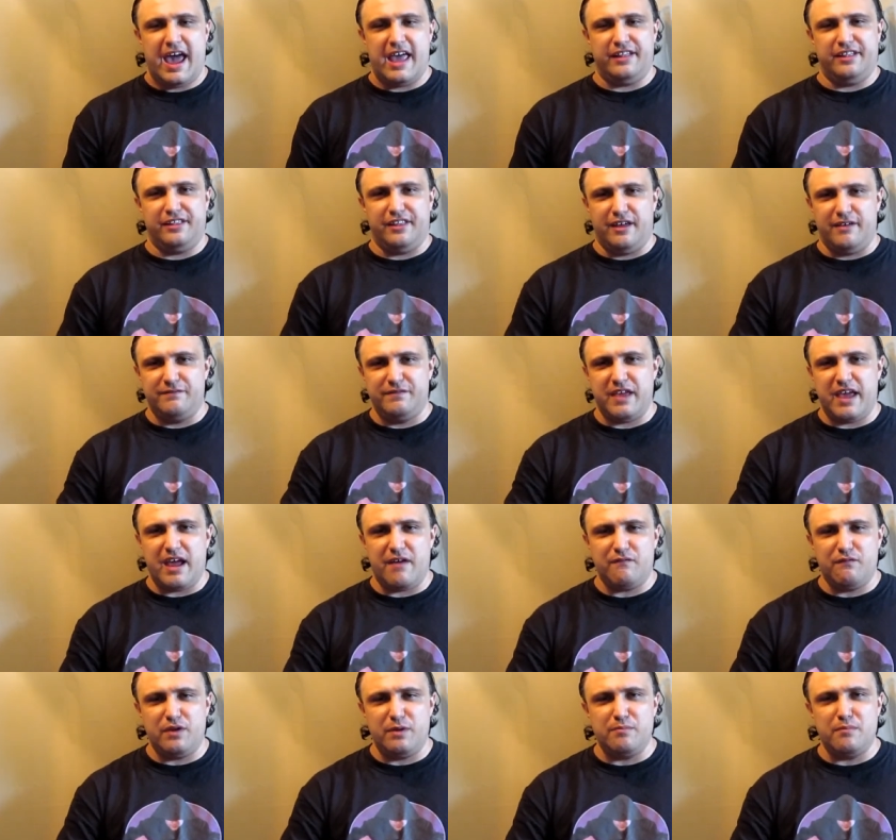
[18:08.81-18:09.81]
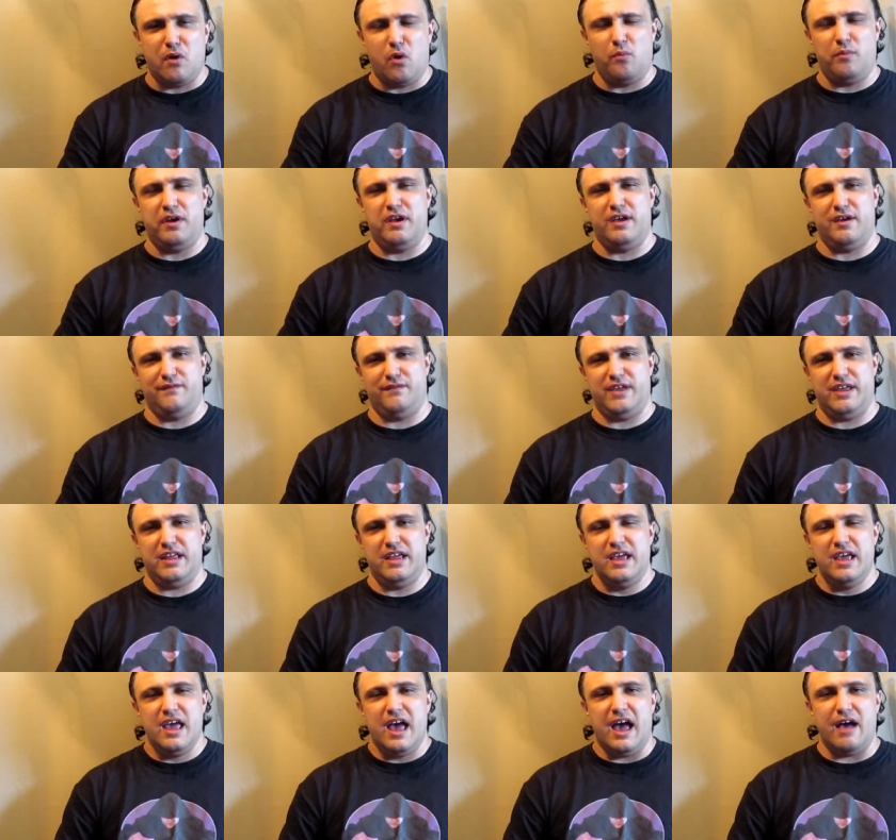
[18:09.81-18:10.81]
I loved every moment of it.
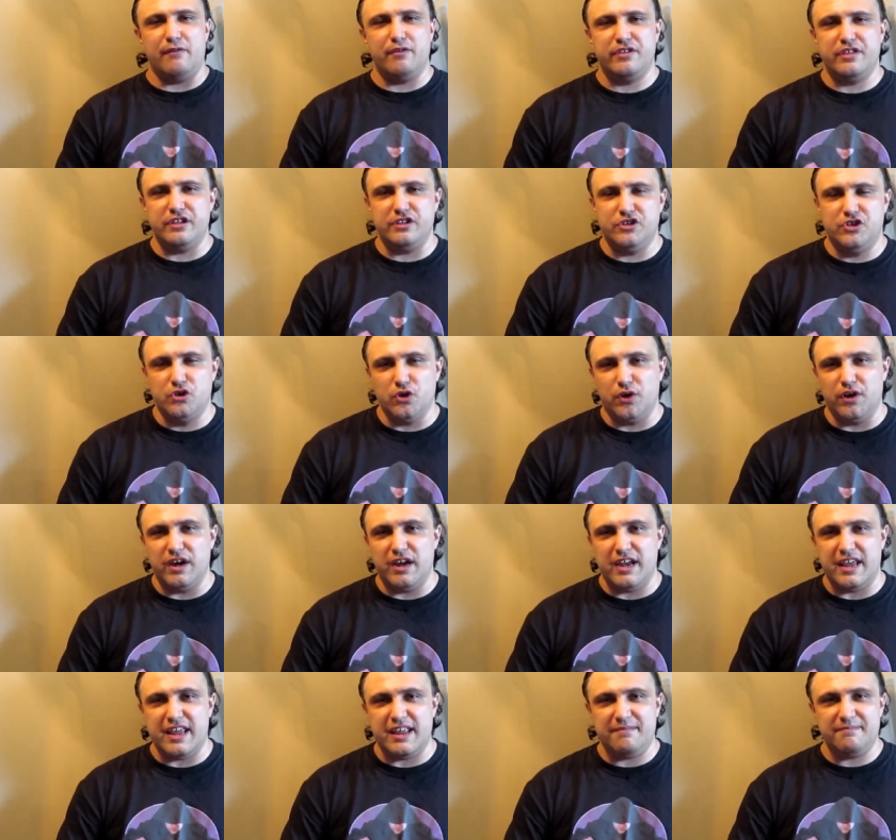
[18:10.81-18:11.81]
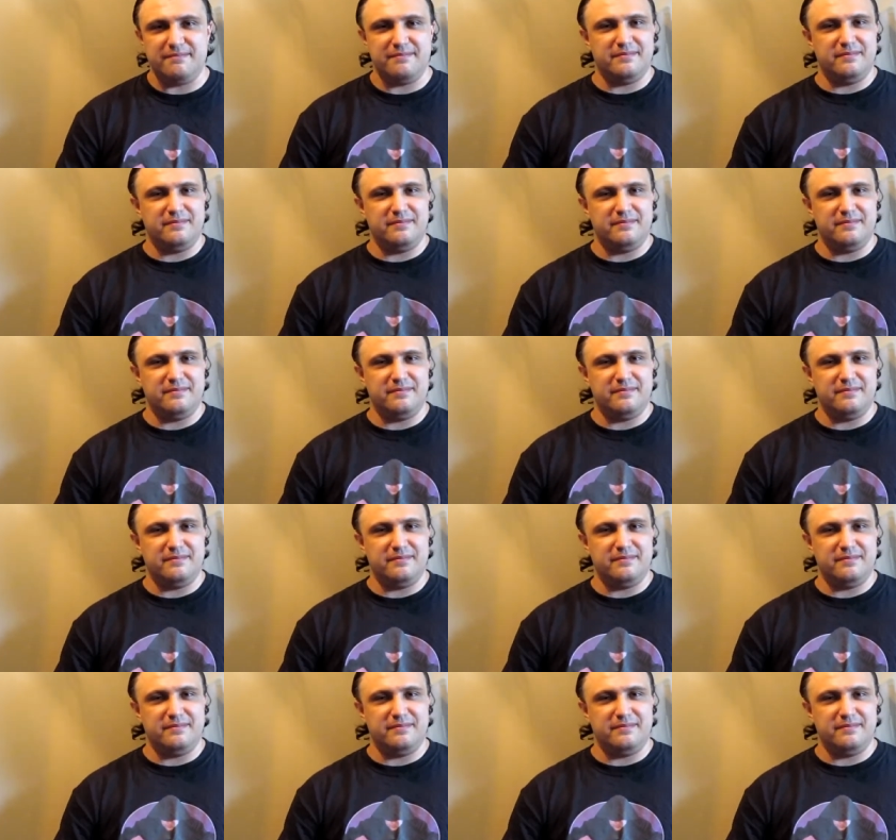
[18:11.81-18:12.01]
I was enjoying it.